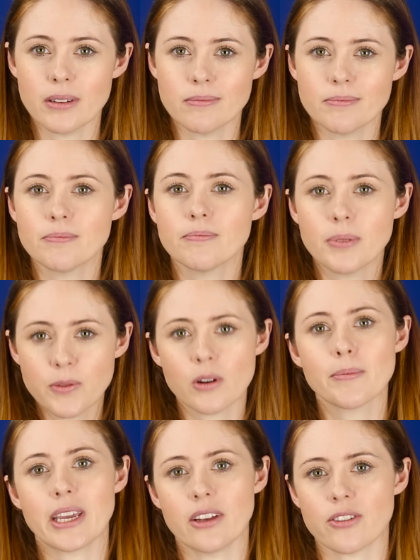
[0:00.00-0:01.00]
but
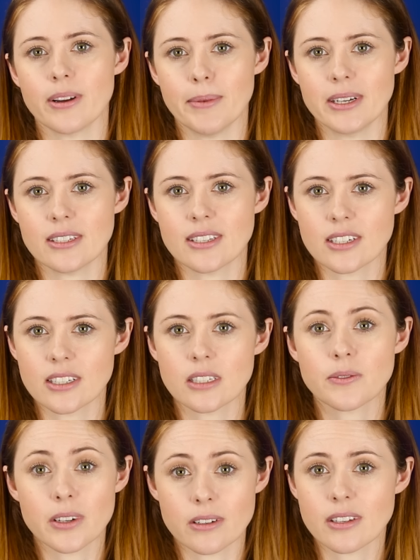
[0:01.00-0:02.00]
before making treatment
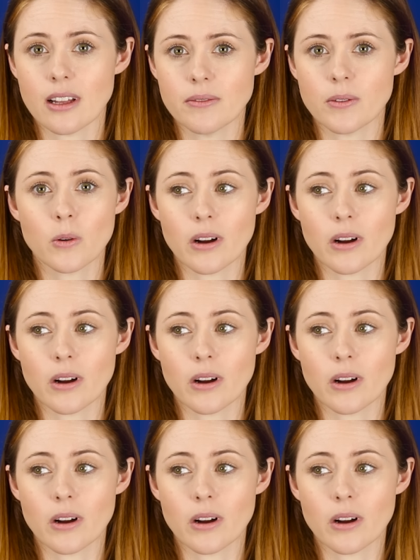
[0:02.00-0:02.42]
decisions for yourself